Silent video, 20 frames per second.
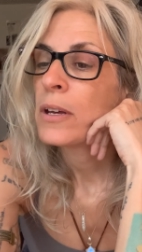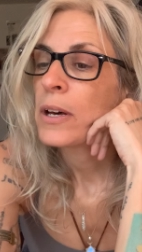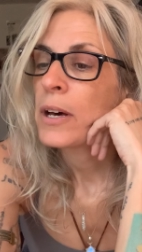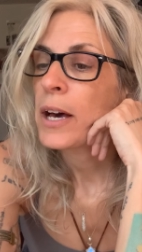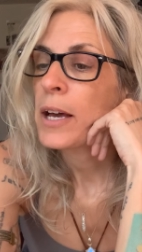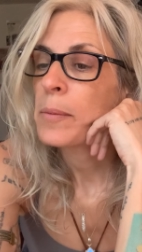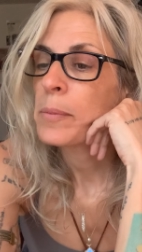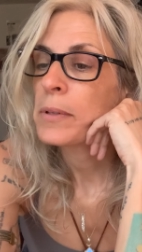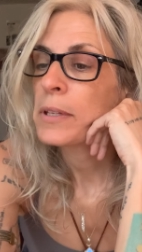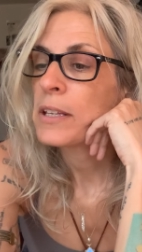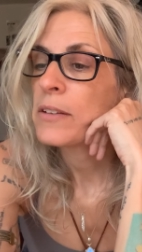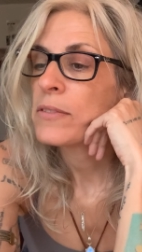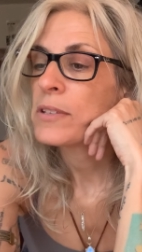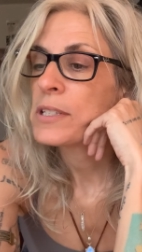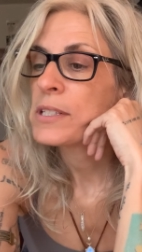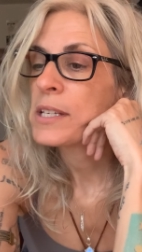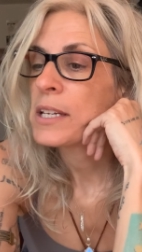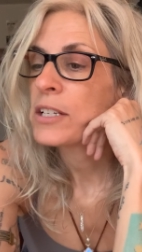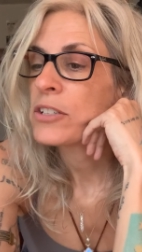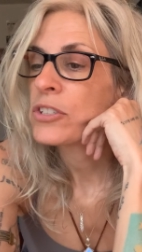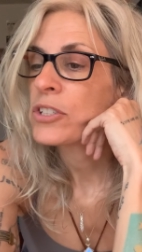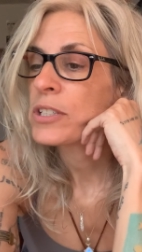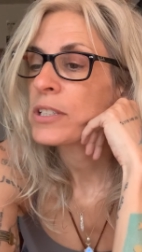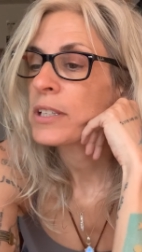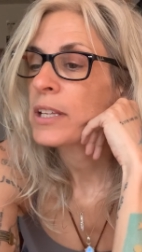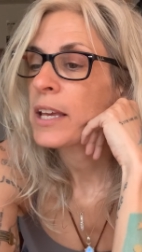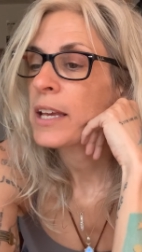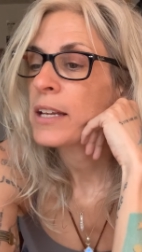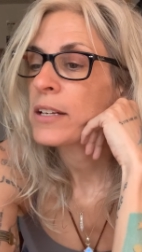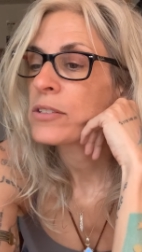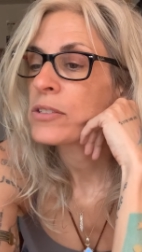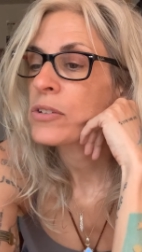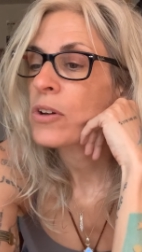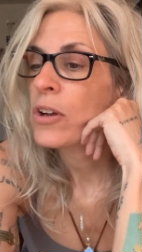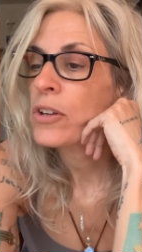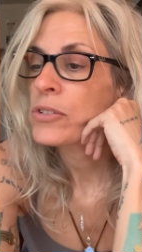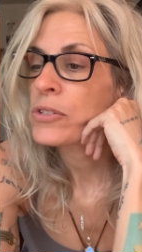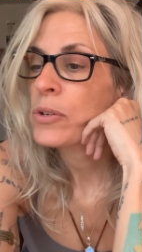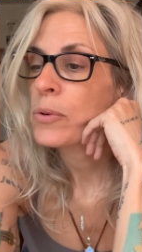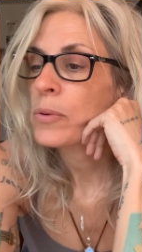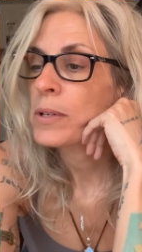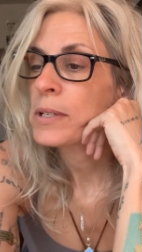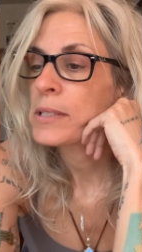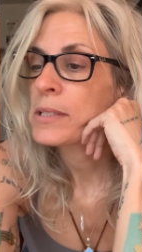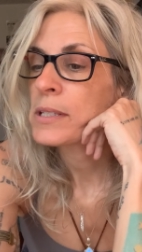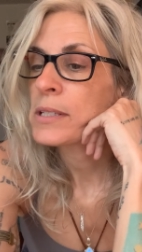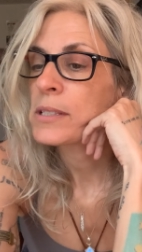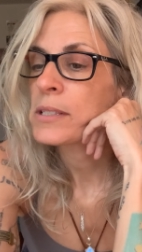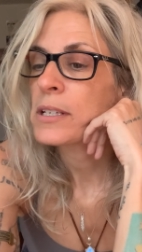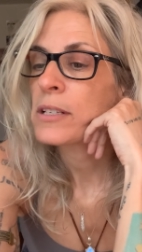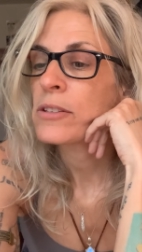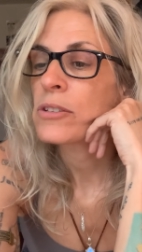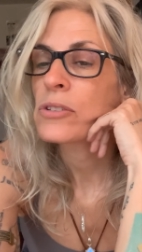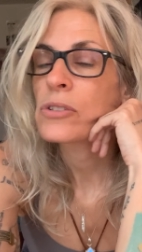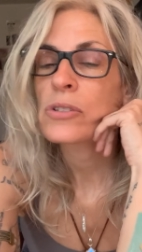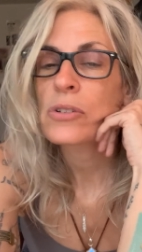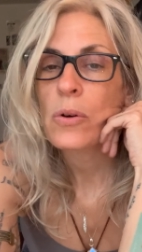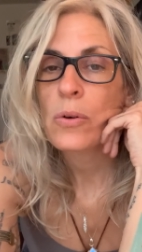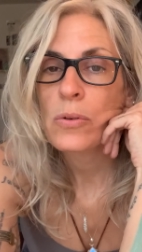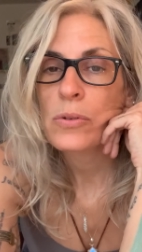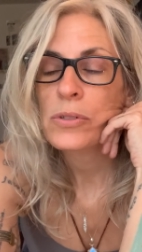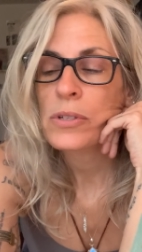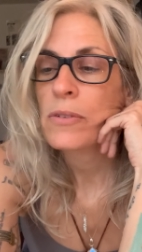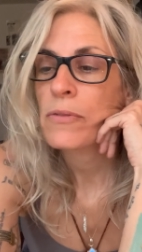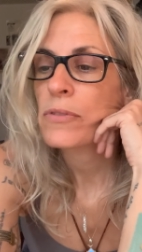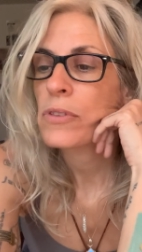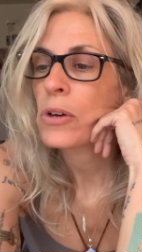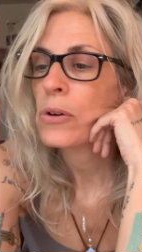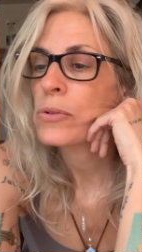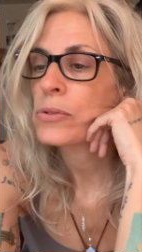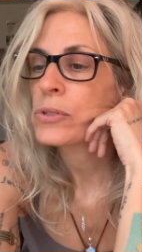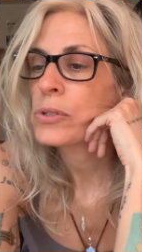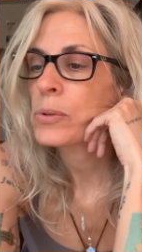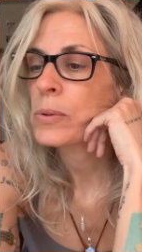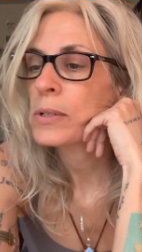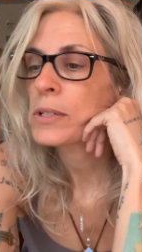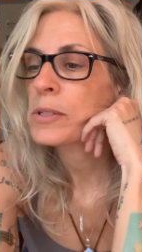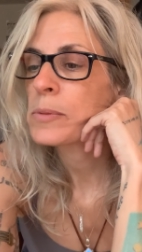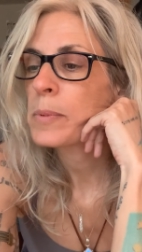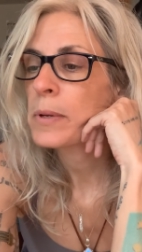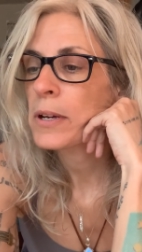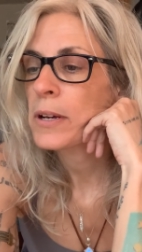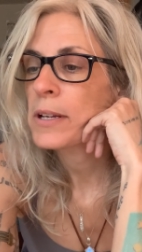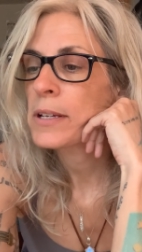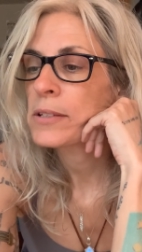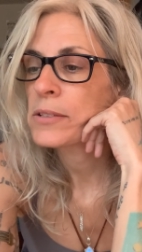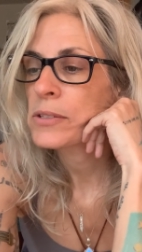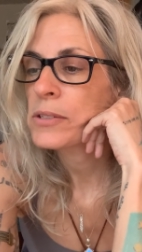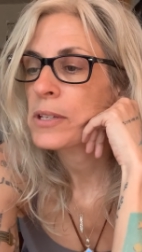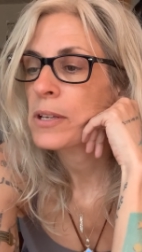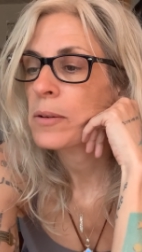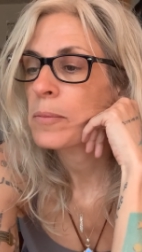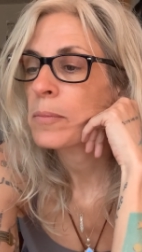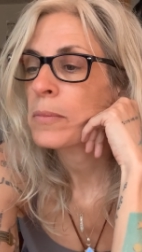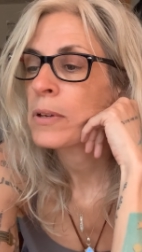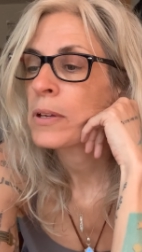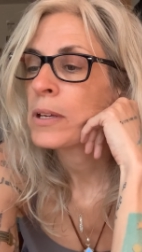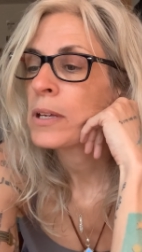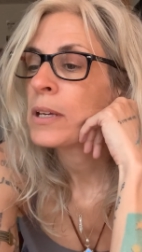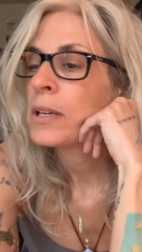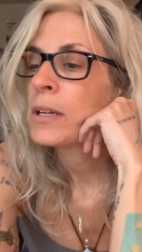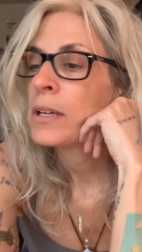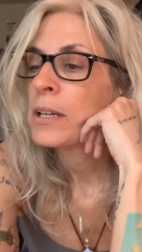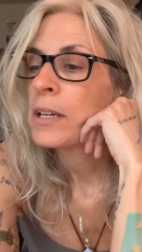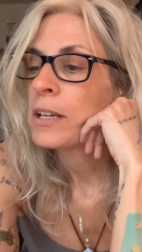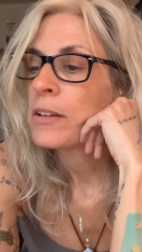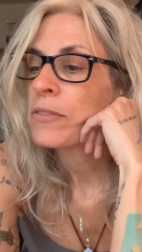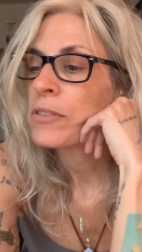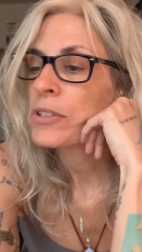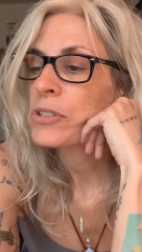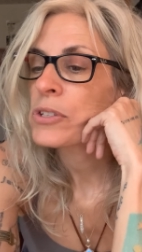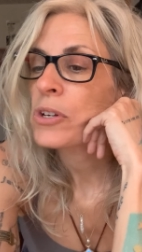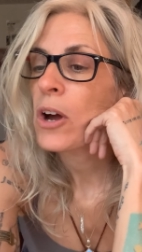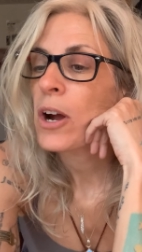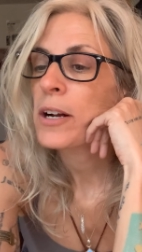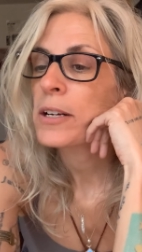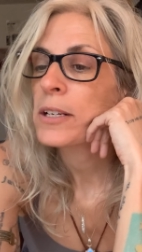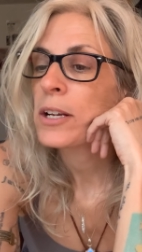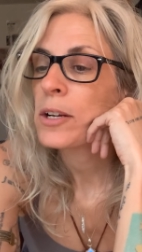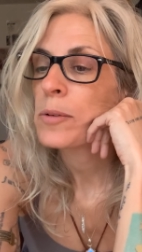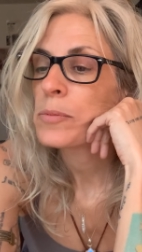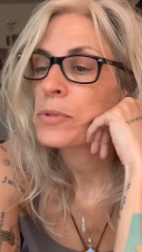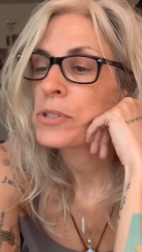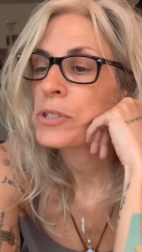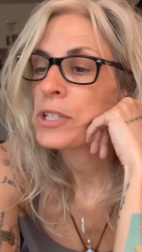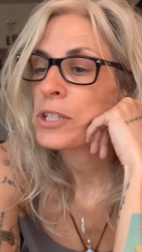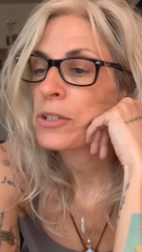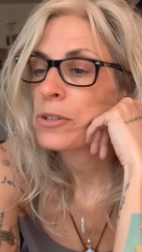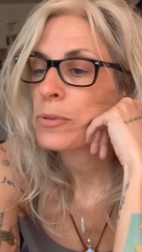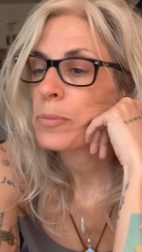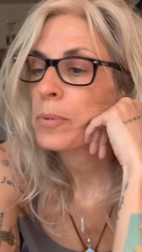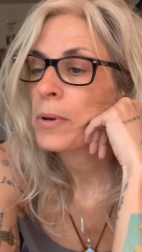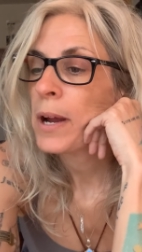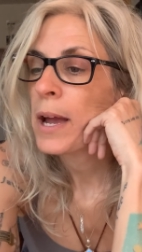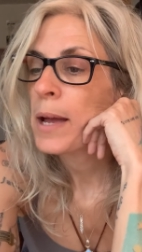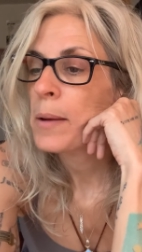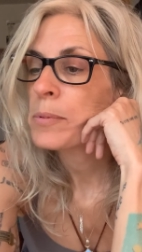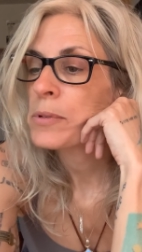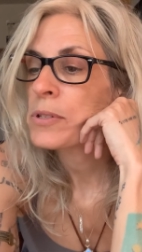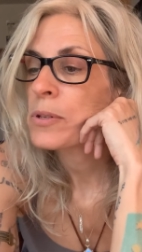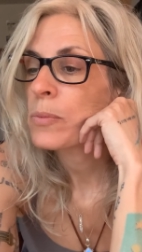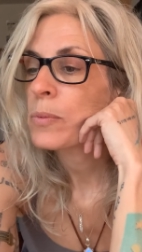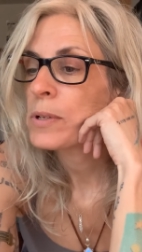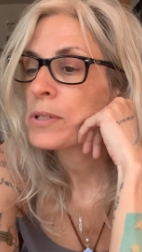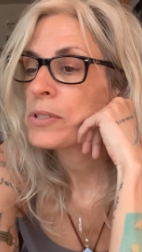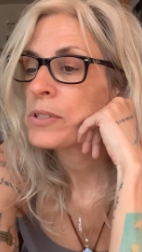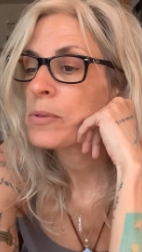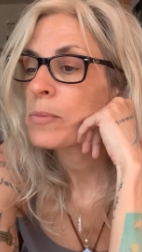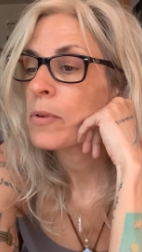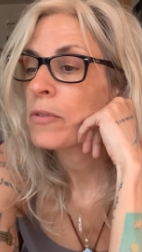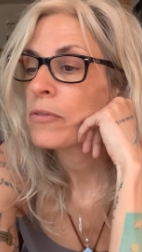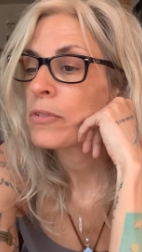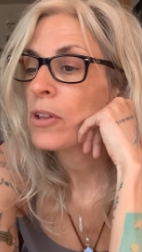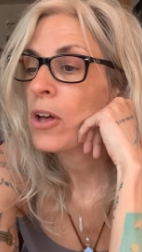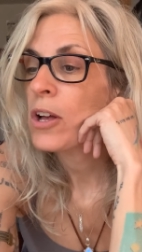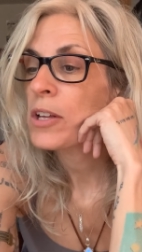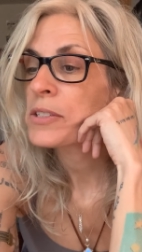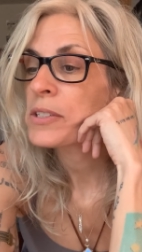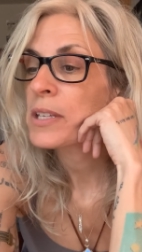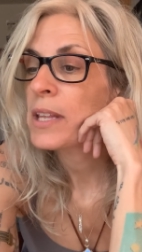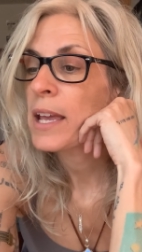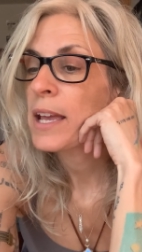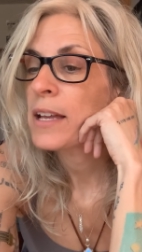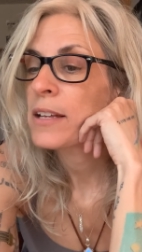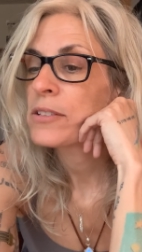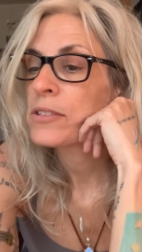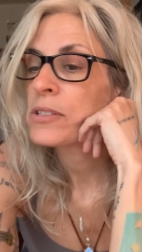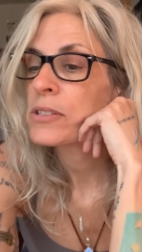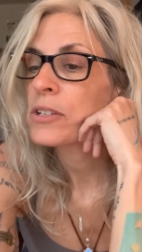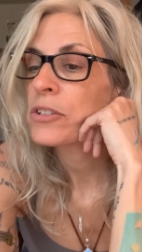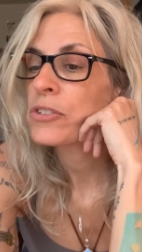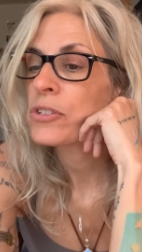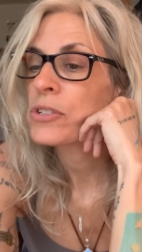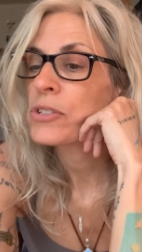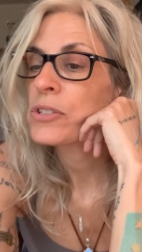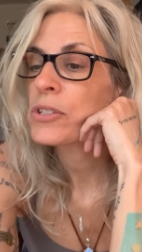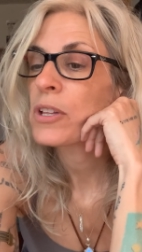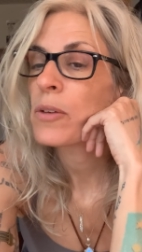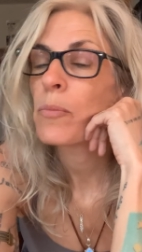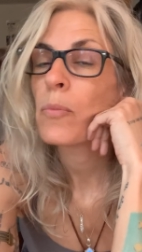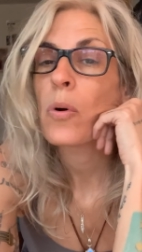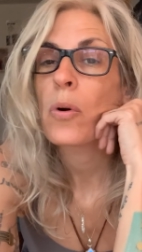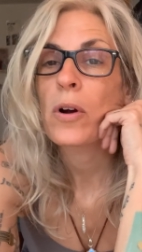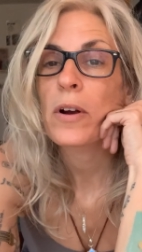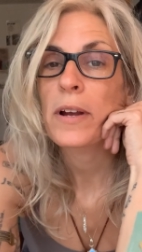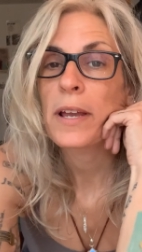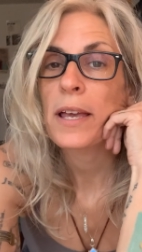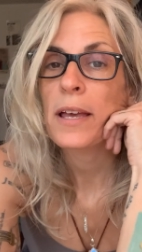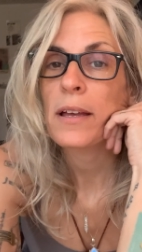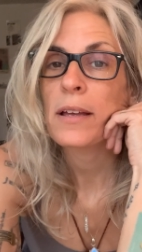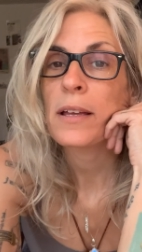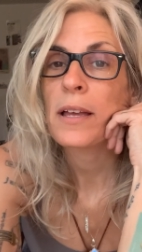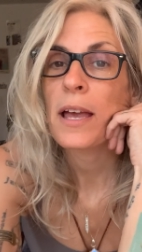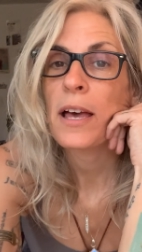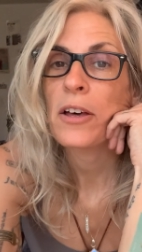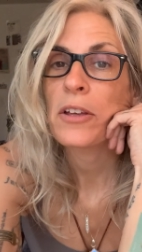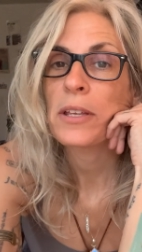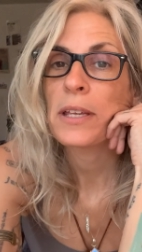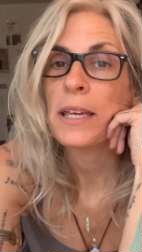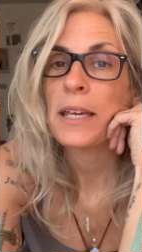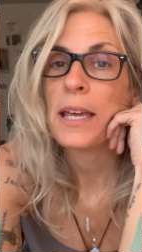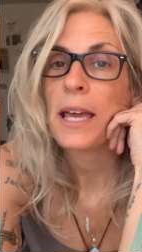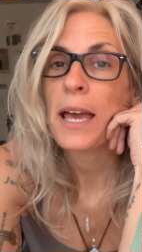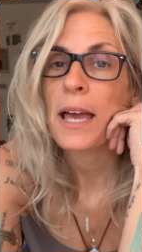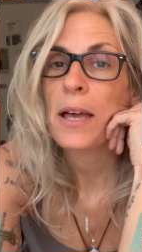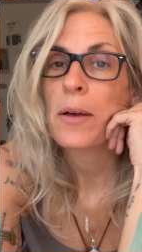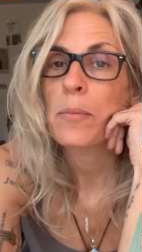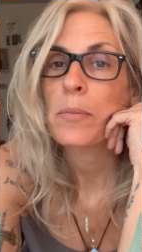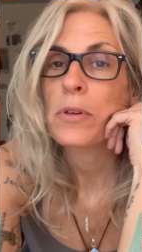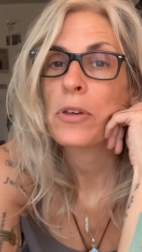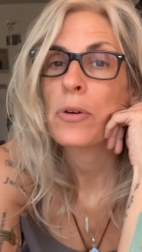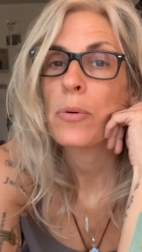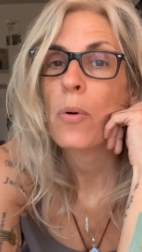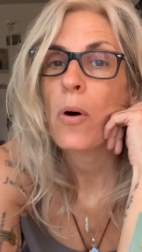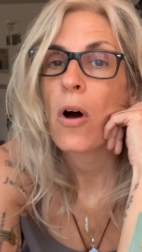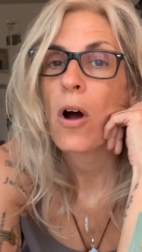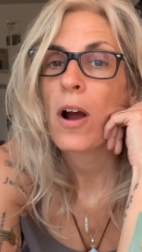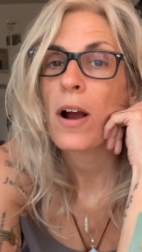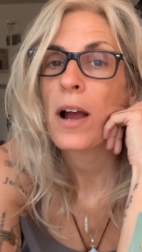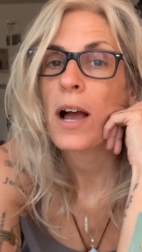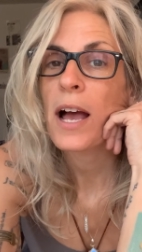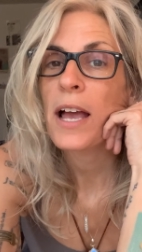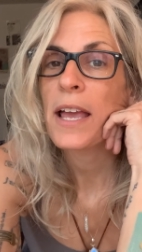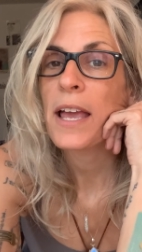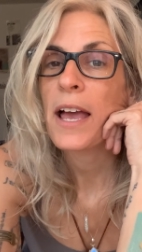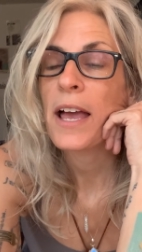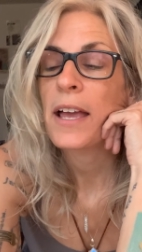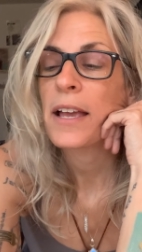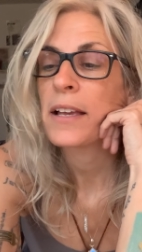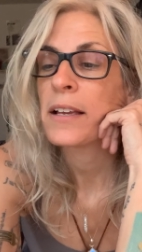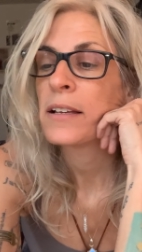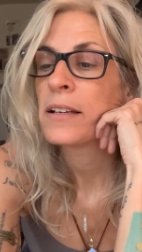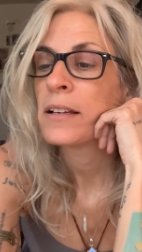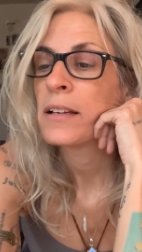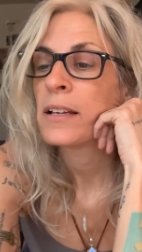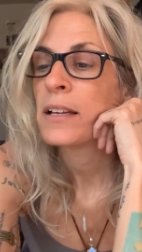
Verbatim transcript: I believe these ancient lands also exist in the souls of those who experience them. If this card comes to you, perhaps the wisdom of lost lands such as Lemuria, L-E-M-U-R-I-A,